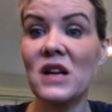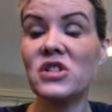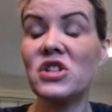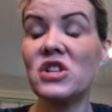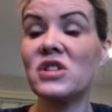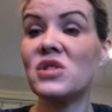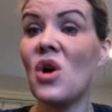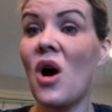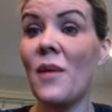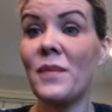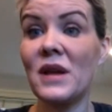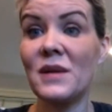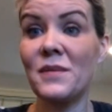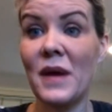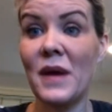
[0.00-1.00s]
She is not
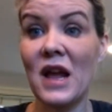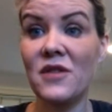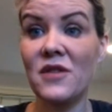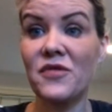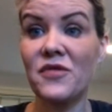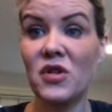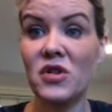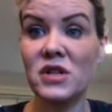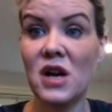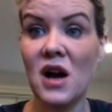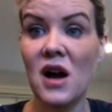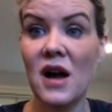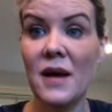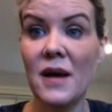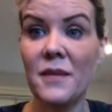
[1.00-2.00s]
being paid for her
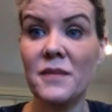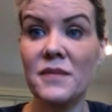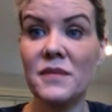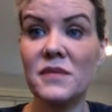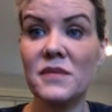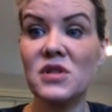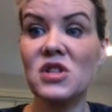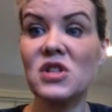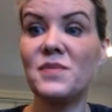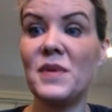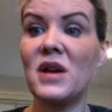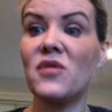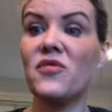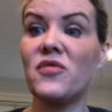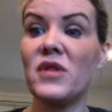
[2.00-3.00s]
time. She's
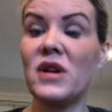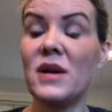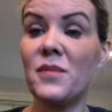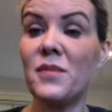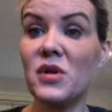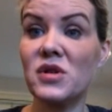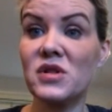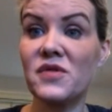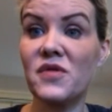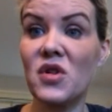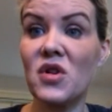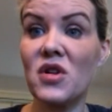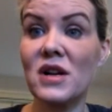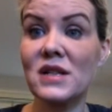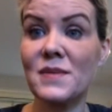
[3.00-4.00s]
being reimbursed for
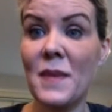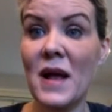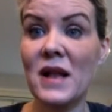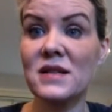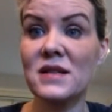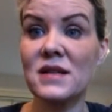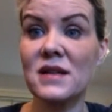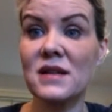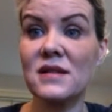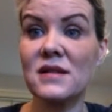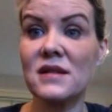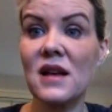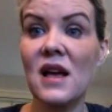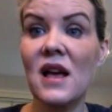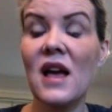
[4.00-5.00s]
her
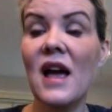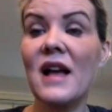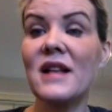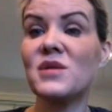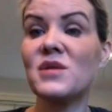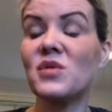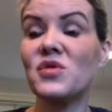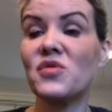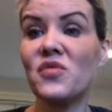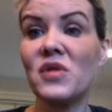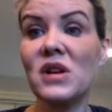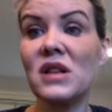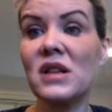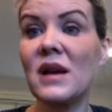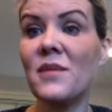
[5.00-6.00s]
expenses. And so it's
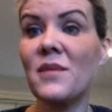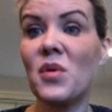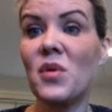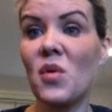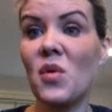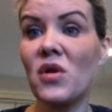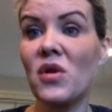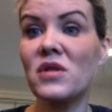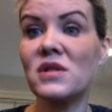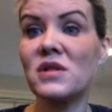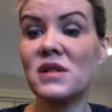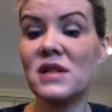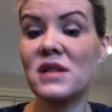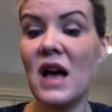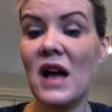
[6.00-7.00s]
really important
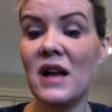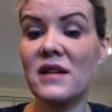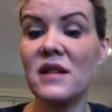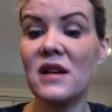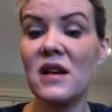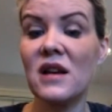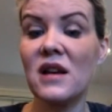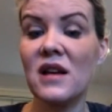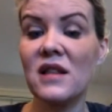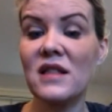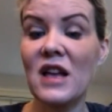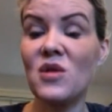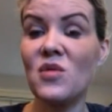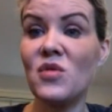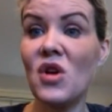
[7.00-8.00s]
that
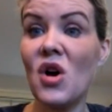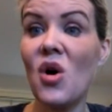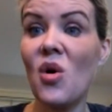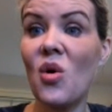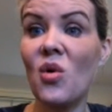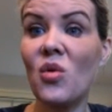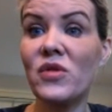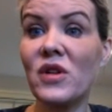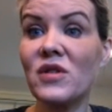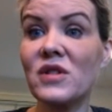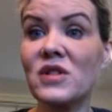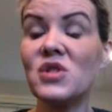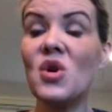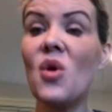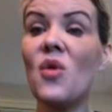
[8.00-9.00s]
there
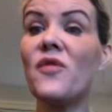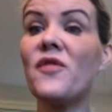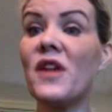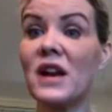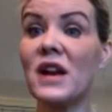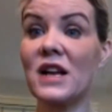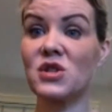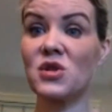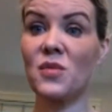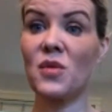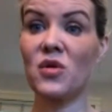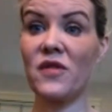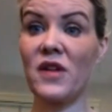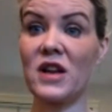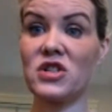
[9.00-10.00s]
is no financial
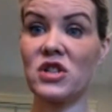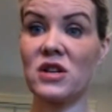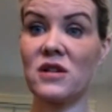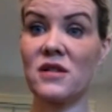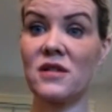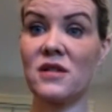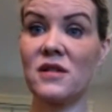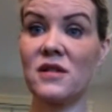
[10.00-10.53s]
motivation.